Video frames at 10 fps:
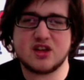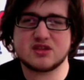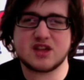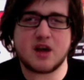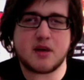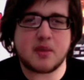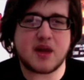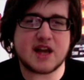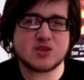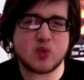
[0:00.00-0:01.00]
a
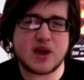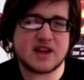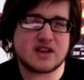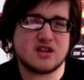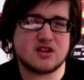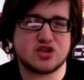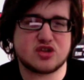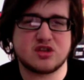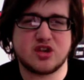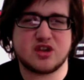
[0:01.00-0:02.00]
place where he can
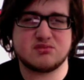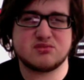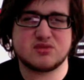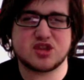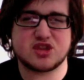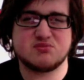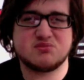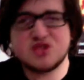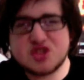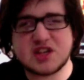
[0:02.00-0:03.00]
just
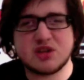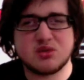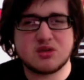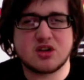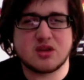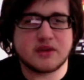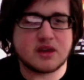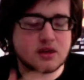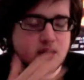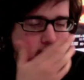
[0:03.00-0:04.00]
chill kind of thing,
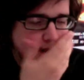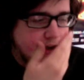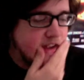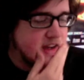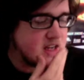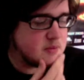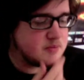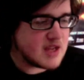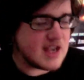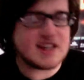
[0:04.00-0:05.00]
and
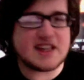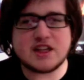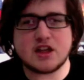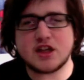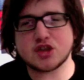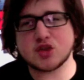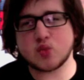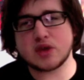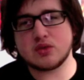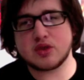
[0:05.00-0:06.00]
he doesn't
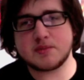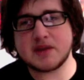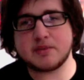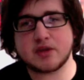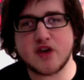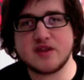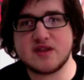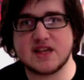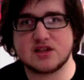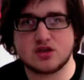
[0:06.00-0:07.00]
want all the people going
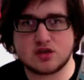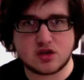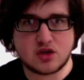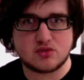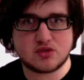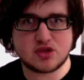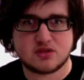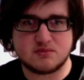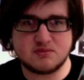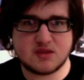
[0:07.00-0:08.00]
there just to
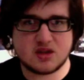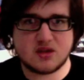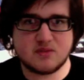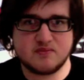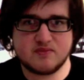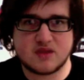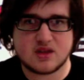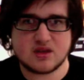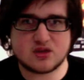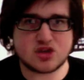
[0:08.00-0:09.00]

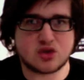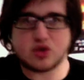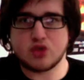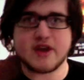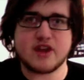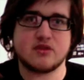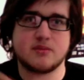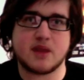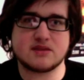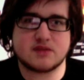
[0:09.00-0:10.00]
just look around the
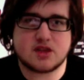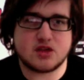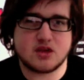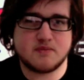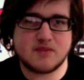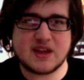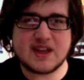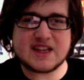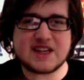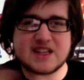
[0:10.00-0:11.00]
place.
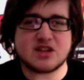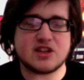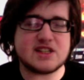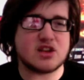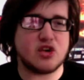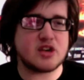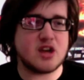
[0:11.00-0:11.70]
It's like